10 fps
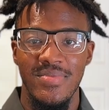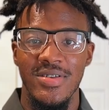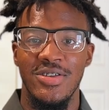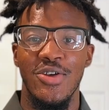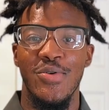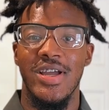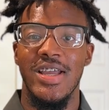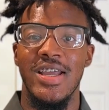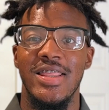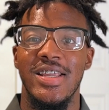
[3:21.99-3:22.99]
So
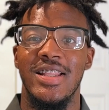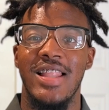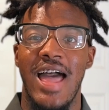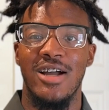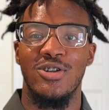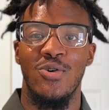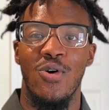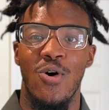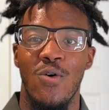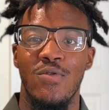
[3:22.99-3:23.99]
again, the
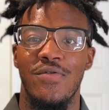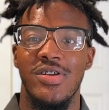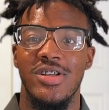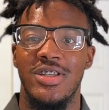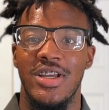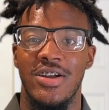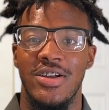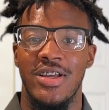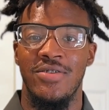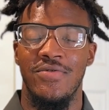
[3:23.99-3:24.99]

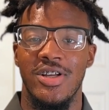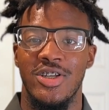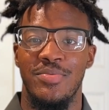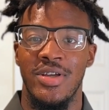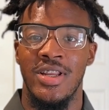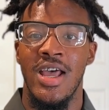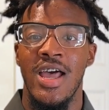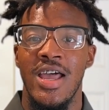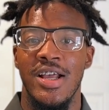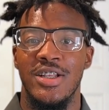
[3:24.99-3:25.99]
Lacto-Ovo-Vegetarian regimen,
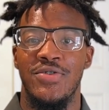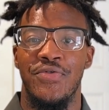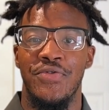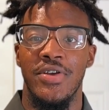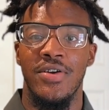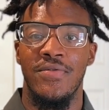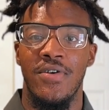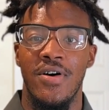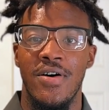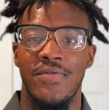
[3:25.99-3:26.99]
it's free of
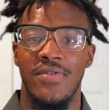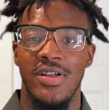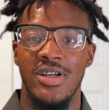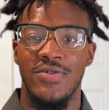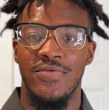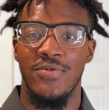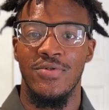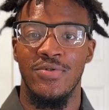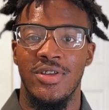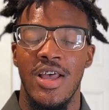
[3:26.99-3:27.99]
all flesh
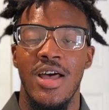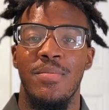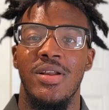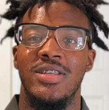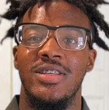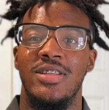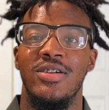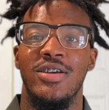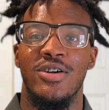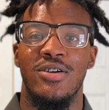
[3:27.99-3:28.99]
foods, but it still
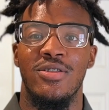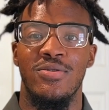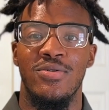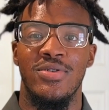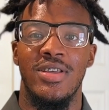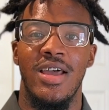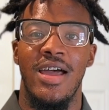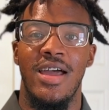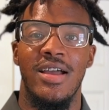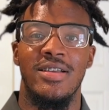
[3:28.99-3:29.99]
includes
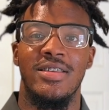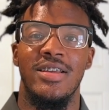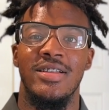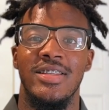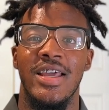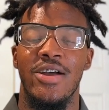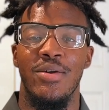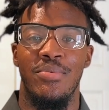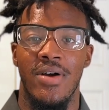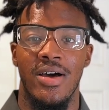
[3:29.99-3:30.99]
eggs and dairy
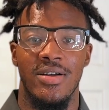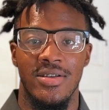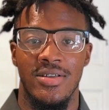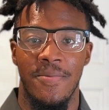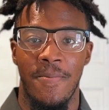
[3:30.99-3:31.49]
products.